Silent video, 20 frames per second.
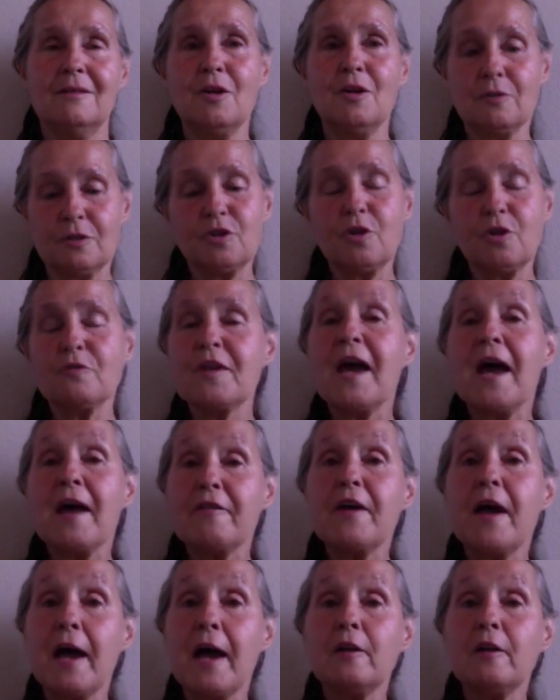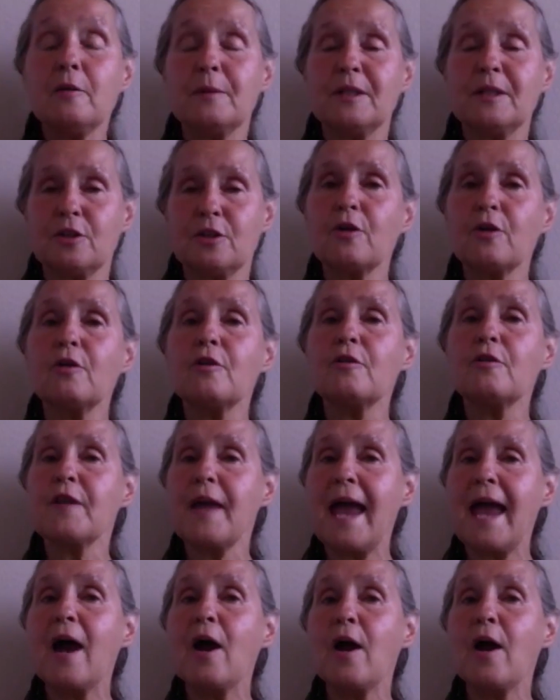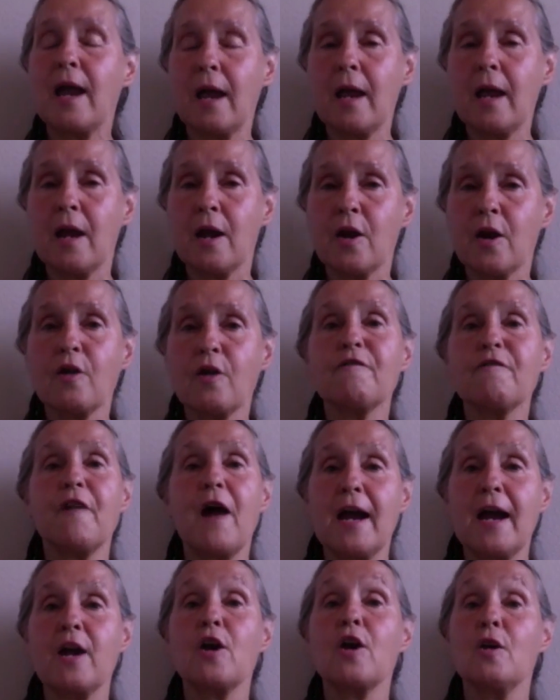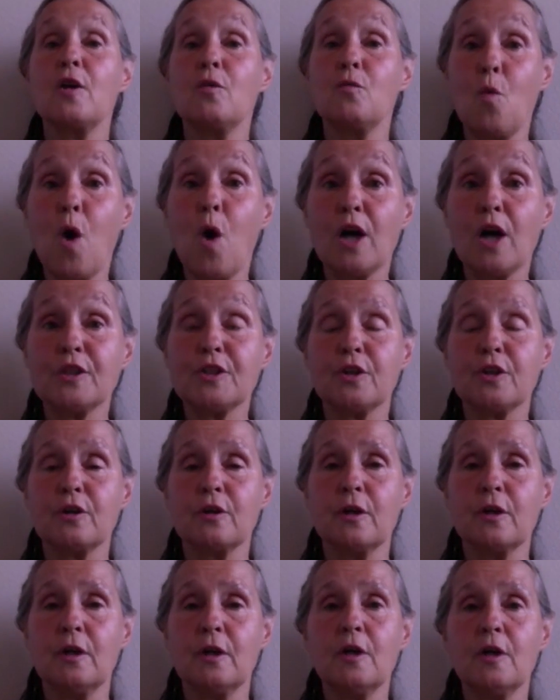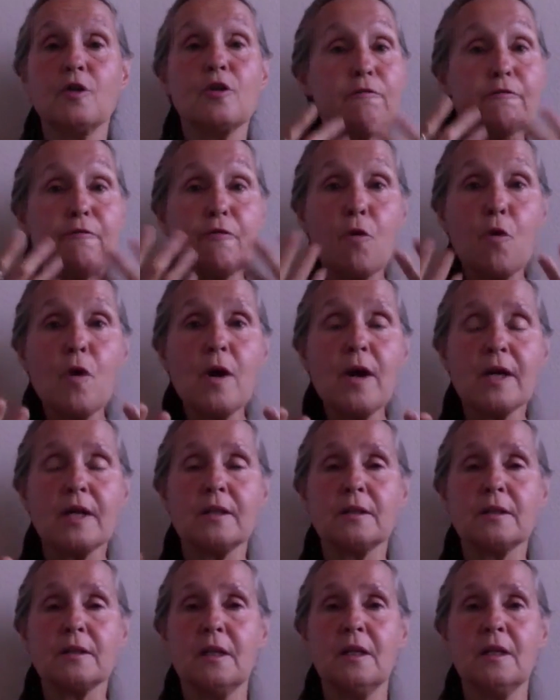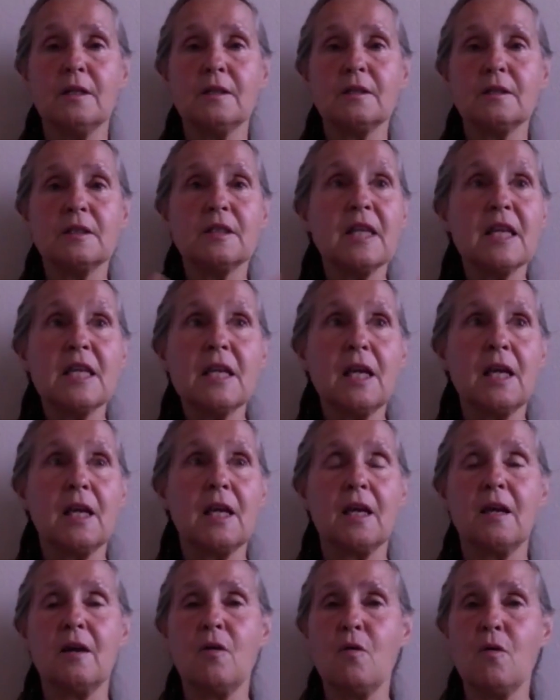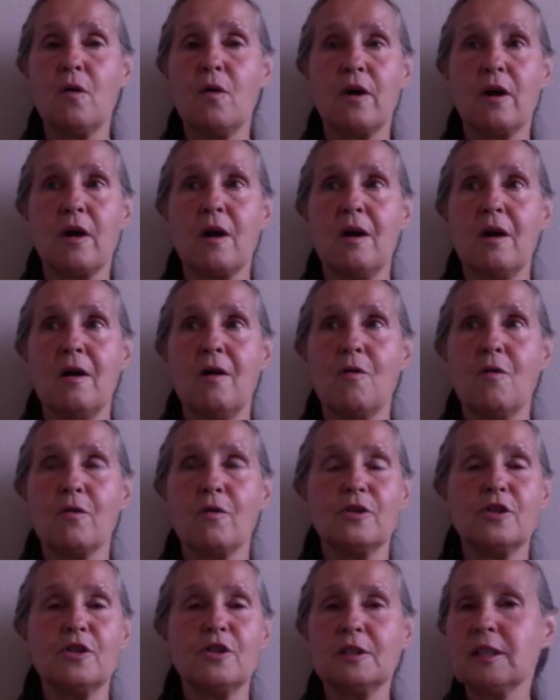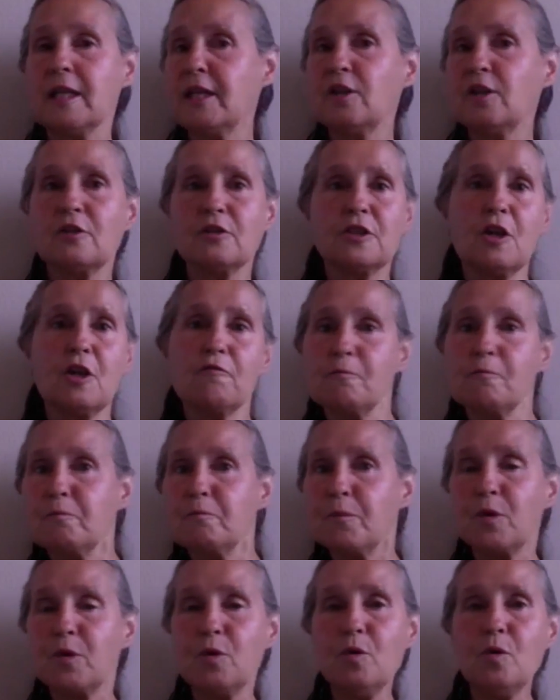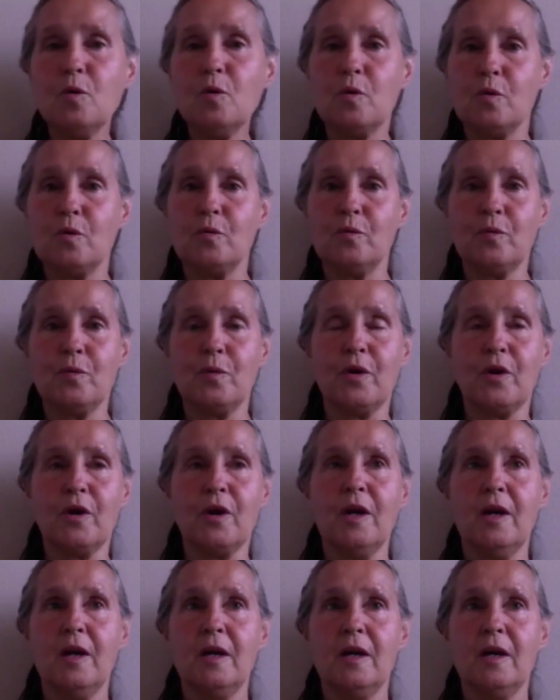So the elements, earth, air, fire, and water, your voice, singing, or just letting yourself move, or,